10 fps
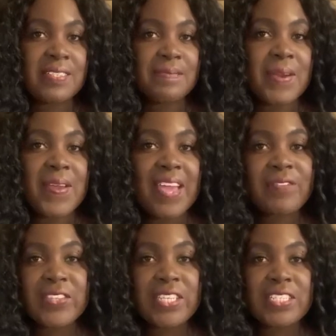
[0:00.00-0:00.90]
about
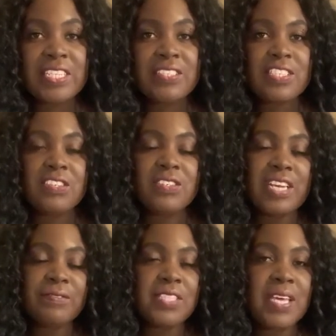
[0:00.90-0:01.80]
everything that ensues
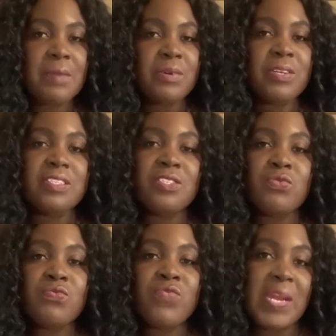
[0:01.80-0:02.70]
after that. But as
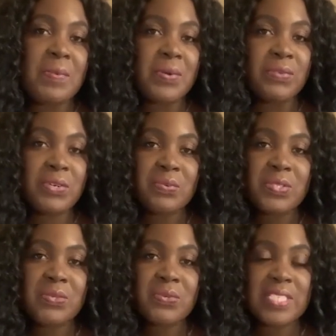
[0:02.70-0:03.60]
you very well know with
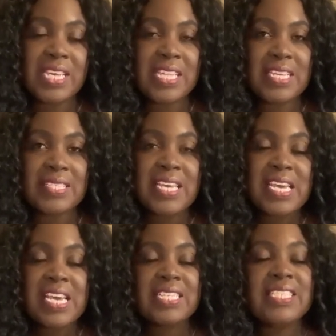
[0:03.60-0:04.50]
stories like these,
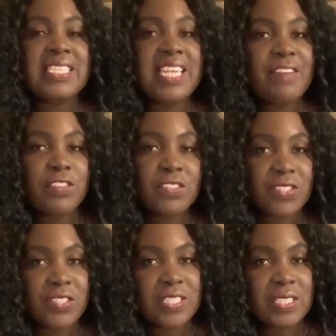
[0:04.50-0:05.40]
it's never
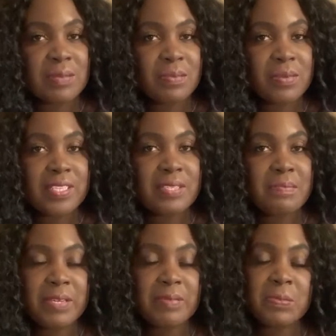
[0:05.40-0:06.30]
just as simple as the
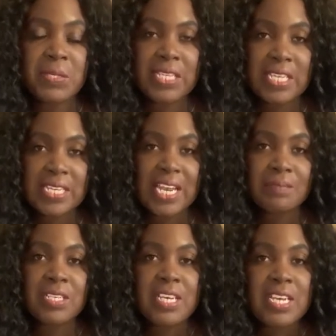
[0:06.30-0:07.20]
baby's been
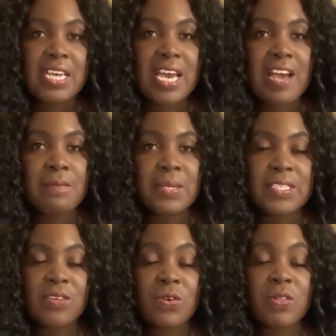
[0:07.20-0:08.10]
kidnapped. It's
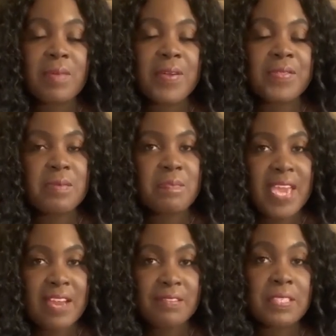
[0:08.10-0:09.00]
all about the
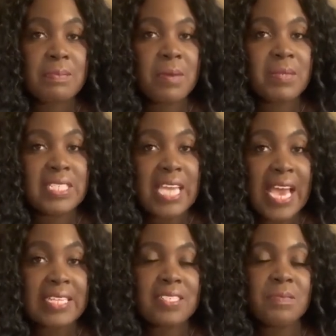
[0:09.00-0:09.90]
parents, mom and
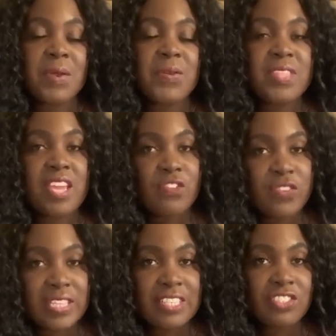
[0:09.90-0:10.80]
dad. It's about their
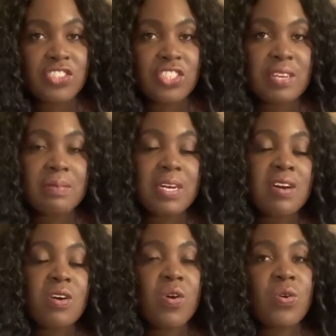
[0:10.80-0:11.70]
relationship,
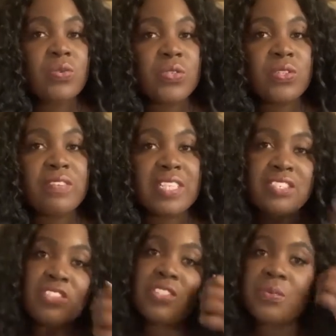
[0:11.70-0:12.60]
also the
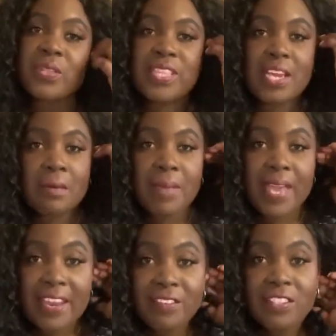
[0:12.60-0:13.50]
relationship with their
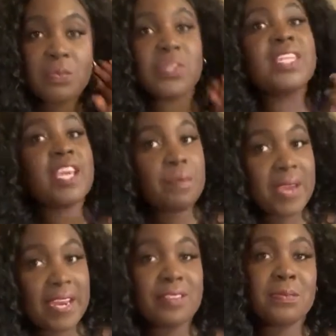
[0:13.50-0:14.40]
parents, with
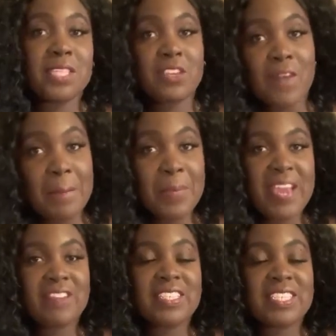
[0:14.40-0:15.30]
the
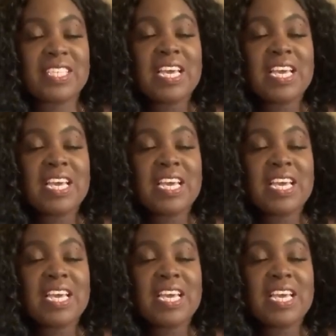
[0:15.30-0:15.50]
grandparents.